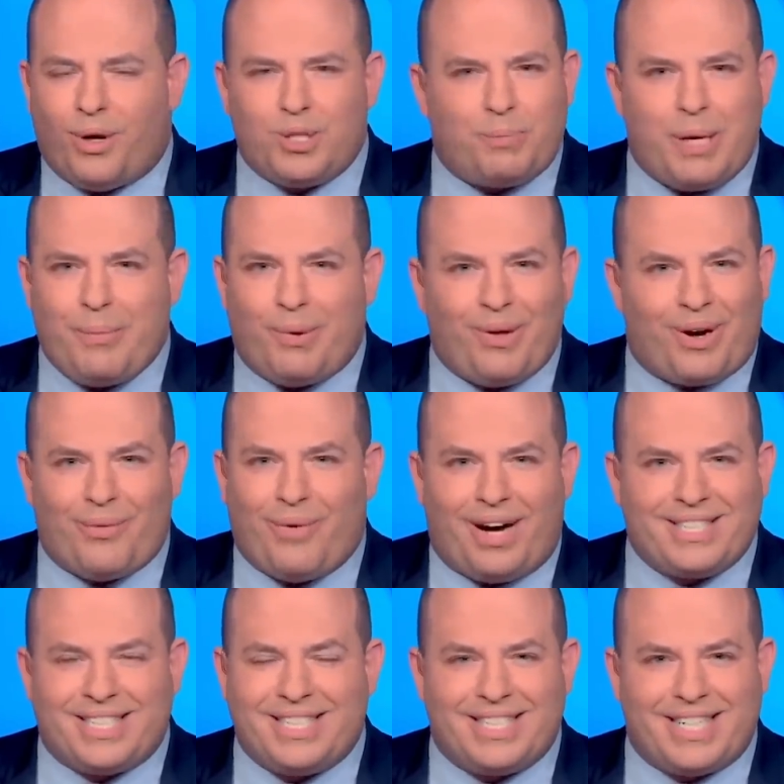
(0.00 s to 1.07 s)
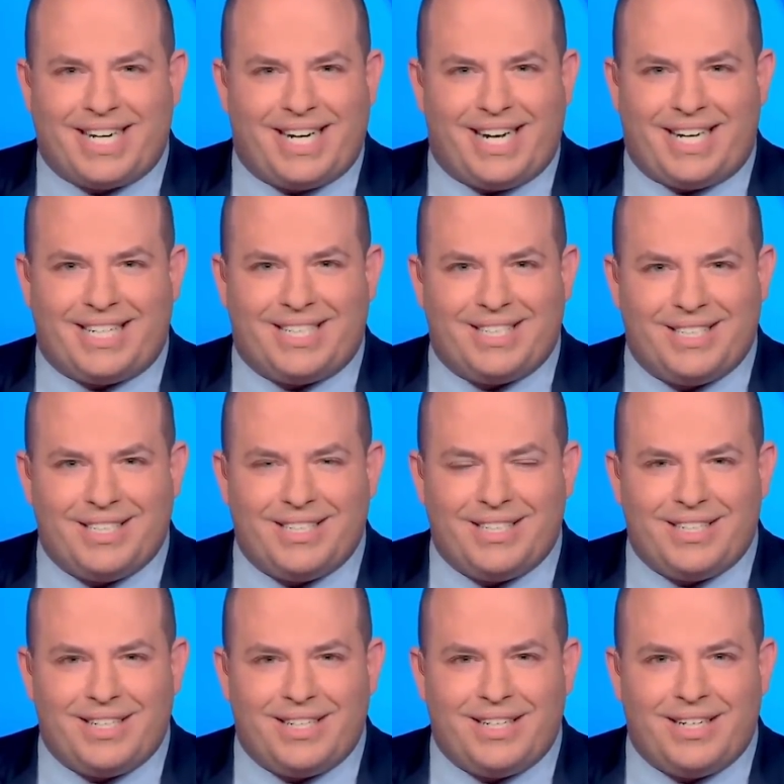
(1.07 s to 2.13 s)
Those people aren't watching CNN.
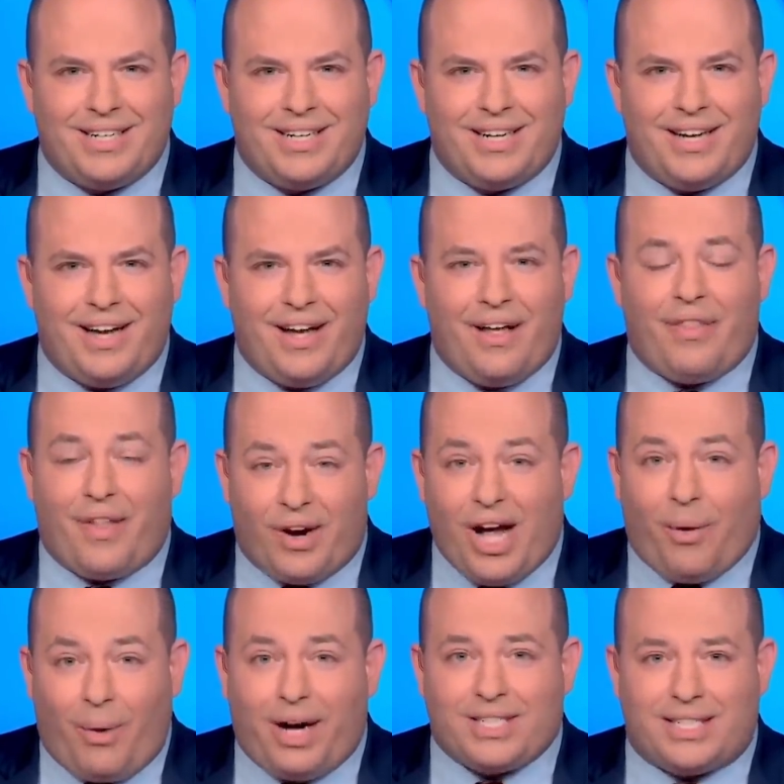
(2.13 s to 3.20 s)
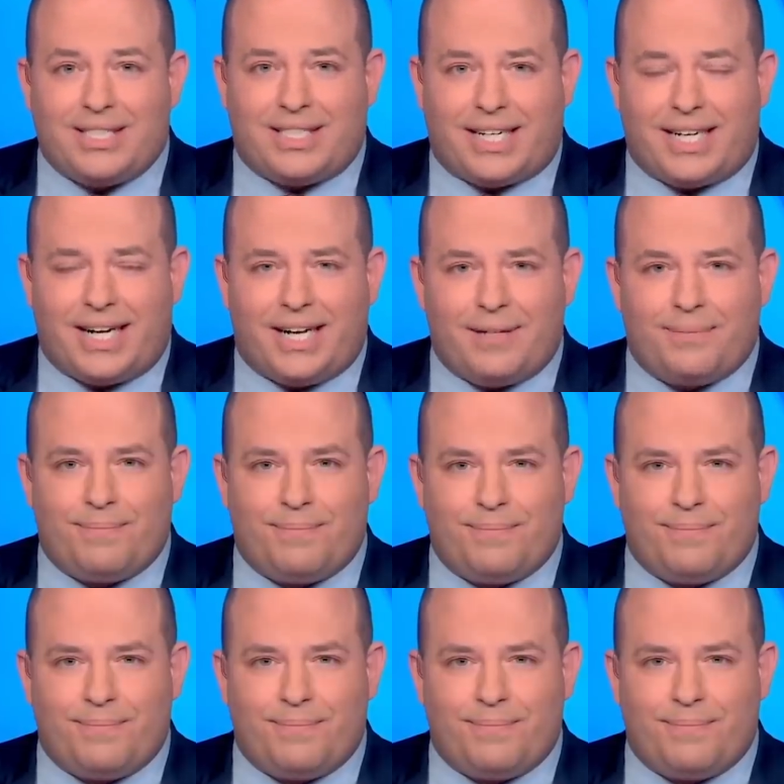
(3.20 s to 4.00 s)
Well, because nobody is. They're not watching CNN.